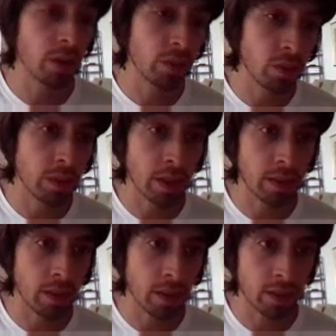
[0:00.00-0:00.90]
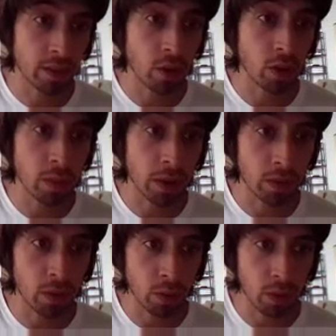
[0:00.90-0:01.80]
or excuse me, it's an
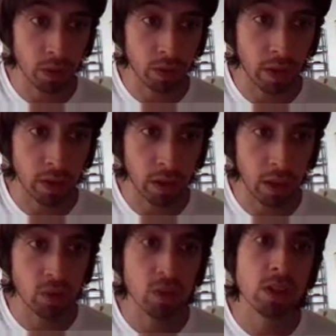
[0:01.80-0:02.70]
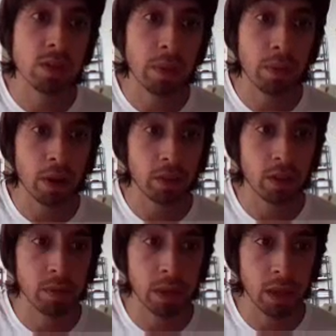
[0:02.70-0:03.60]
argument. So we're assigning HTTP
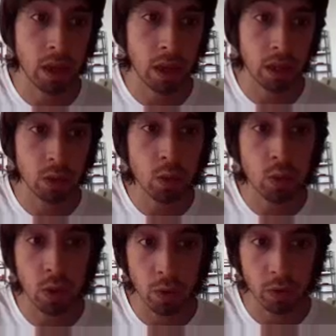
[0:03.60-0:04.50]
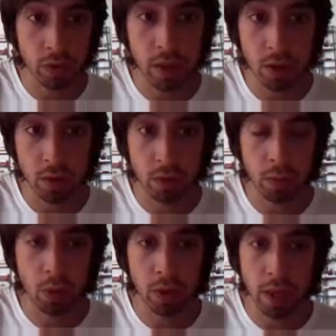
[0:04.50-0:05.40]
proxy to be localhost
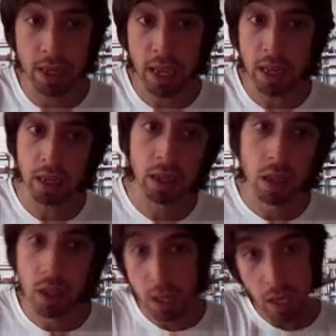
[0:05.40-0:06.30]
over the port 8080,